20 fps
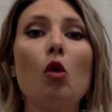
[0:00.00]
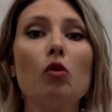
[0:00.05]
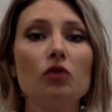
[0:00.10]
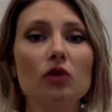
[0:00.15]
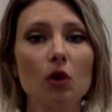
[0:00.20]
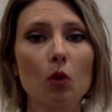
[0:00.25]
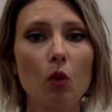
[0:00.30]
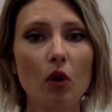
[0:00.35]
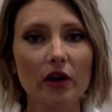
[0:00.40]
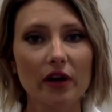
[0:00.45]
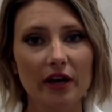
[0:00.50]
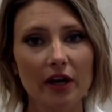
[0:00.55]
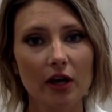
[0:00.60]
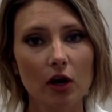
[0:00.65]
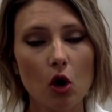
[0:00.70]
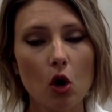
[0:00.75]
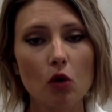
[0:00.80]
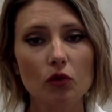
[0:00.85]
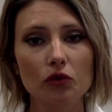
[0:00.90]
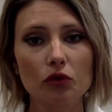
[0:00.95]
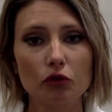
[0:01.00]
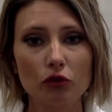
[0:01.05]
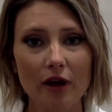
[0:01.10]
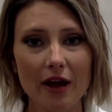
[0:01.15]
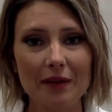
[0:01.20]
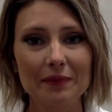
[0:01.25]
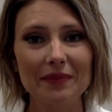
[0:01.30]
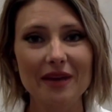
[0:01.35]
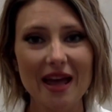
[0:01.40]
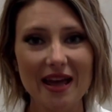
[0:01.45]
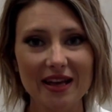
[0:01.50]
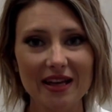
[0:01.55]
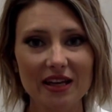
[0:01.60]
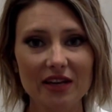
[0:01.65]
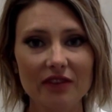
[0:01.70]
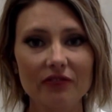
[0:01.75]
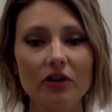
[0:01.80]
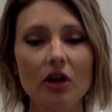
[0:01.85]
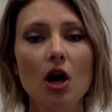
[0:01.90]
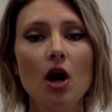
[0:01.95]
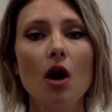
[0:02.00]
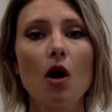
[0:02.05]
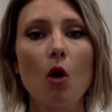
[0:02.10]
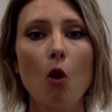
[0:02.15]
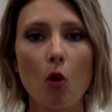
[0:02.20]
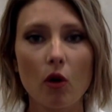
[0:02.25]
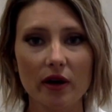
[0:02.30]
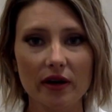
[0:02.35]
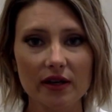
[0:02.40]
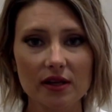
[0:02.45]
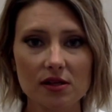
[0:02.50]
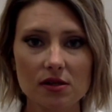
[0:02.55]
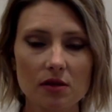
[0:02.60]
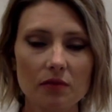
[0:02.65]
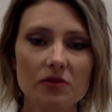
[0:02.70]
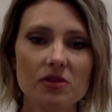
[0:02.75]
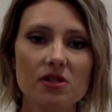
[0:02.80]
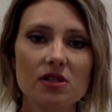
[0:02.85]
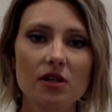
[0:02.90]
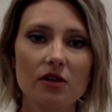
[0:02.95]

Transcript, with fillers: only working on gram negative organisms.